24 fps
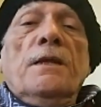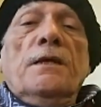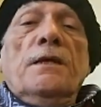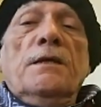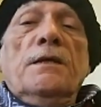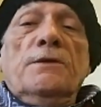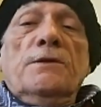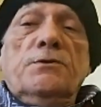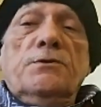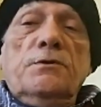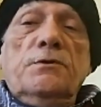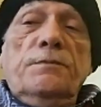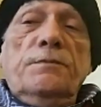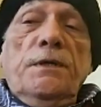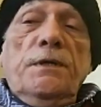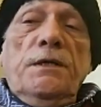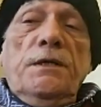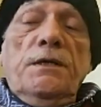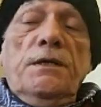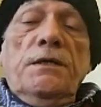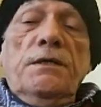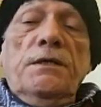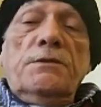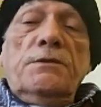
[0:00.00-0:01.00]
It should
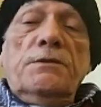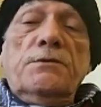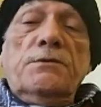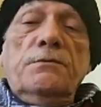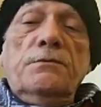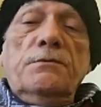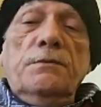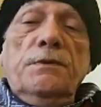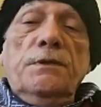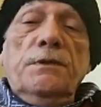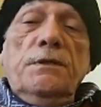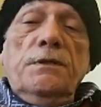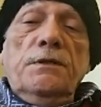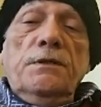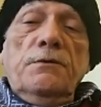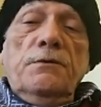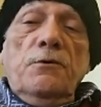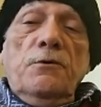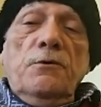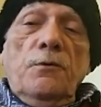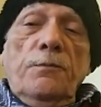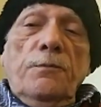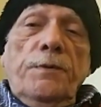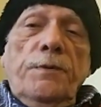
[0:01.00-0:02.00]
be
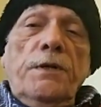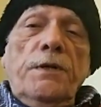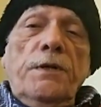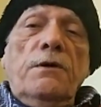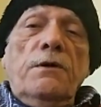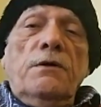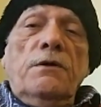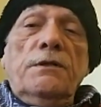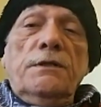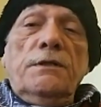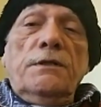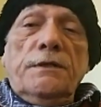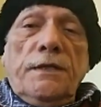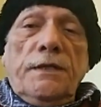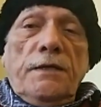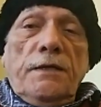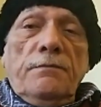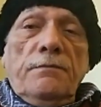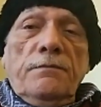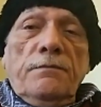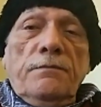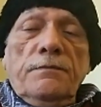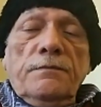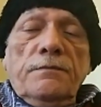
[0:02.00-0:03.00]
open all the
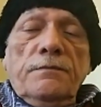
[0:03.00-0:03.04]
time.